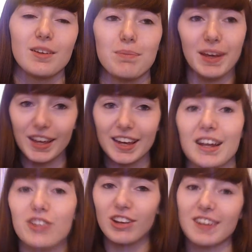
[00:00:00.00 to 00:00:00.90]
big
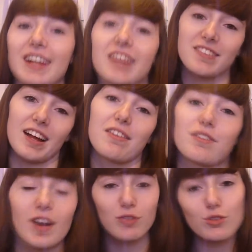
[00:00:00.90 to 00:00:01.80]
energetic let's dance
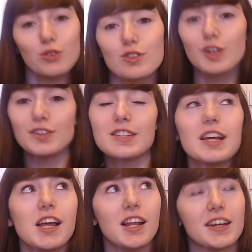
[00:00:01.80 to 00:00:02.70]
around sort of songs
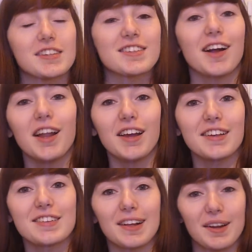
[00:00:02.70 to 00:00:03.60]
like Starlight
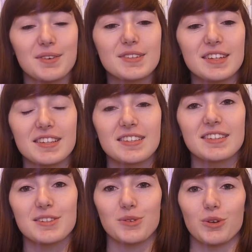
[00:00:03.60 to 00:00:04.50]
is the
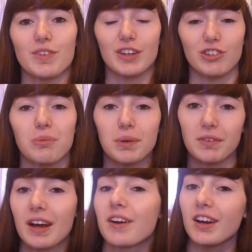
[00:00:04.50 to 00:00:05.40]
closest sort of like jumpy
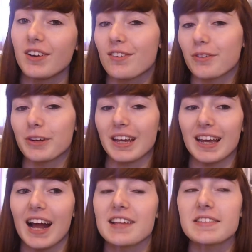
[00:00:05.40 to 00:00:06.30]
around kind of song that he
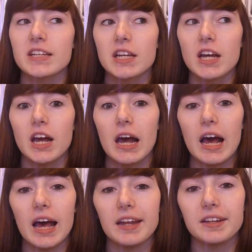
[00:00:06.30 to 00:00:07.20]
has
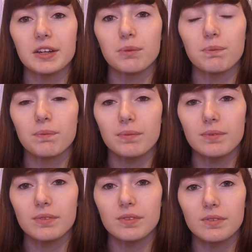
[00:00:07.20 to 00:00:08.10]
and um
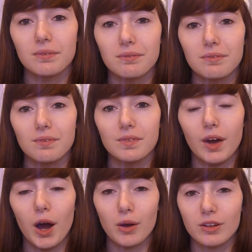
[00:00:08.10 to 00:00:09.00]

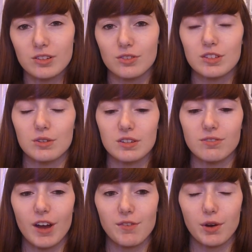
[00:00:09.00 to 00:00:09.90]
I because obviously I was in the
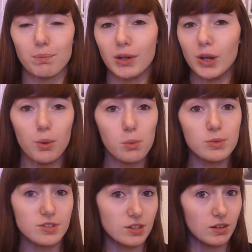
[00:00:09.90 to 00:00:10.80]
third row, but no
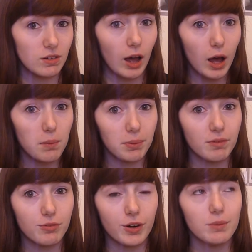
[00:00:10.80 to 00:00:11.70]
one stood it up
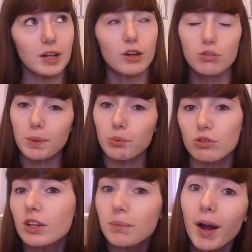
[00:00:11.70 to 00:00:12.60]
in front of me. Loads of people
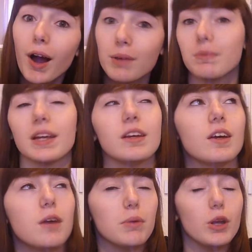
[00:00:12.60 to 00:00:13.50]
stood up behind me,
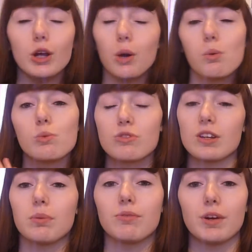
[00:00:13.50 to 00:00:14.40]
but no one
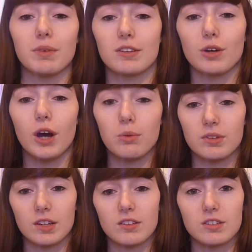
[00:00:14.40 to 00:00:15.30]
stood up in front of me. So I
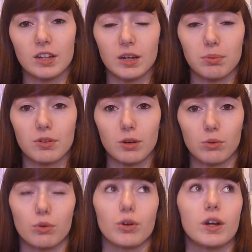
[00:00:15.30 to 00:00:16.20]
was like stood up, and so
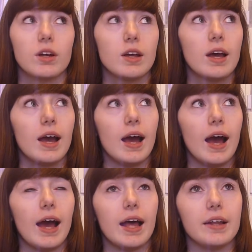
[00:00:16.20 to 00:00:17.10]
was Laura.
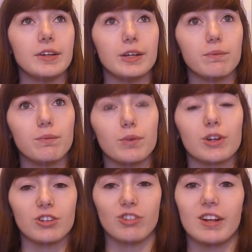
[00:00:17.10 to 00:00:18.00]
And um, we
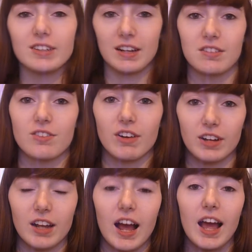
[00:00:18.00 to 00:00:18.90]
were just like dancing around
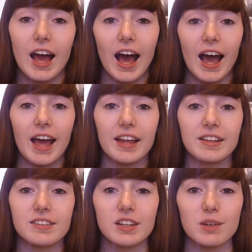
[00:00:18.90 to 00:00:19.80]
and that.
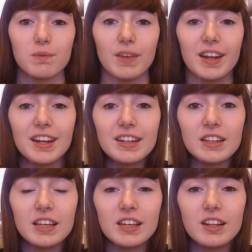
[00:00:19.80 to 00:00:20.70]
And um, and
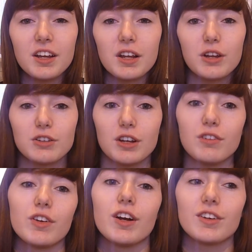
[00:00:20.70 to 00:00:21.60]
then he like looked
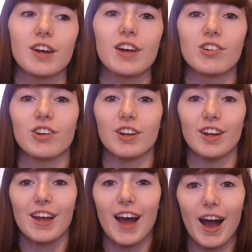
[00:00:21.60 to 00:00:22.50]
over in our direction.
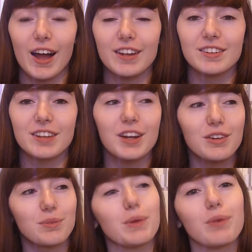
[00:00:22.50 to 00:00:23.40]
And I
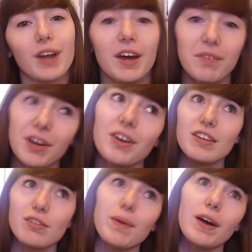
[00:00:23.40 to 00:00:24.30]
know people are like, oh my
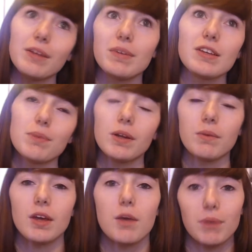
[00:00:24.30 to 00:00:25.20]
he smiled at me, he smiled at
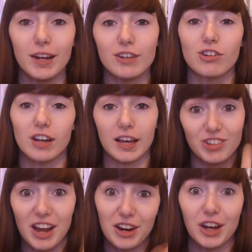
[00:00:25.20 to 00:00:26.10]
me. But literally,
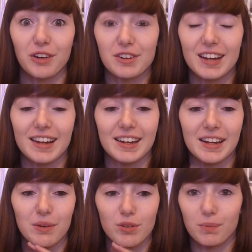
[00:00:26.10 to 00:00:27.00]
had eye contact
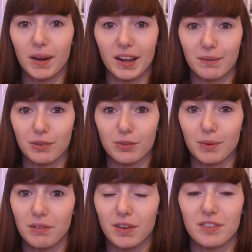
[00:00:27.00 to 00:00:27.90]
and he was smiling at me for
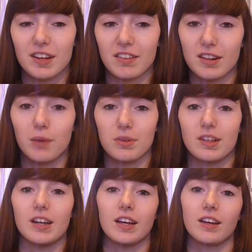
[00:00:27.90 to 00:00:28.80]
about five seconds. I was
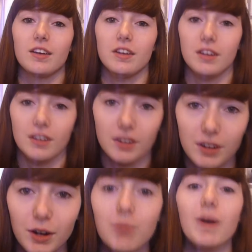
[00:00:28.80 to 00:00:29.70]
like,
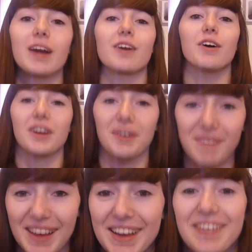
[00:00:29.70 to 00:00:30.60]
oh my god, oh
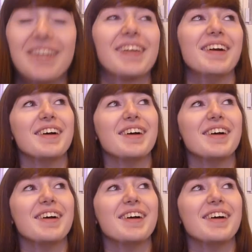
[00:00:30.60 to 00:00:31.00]
my god,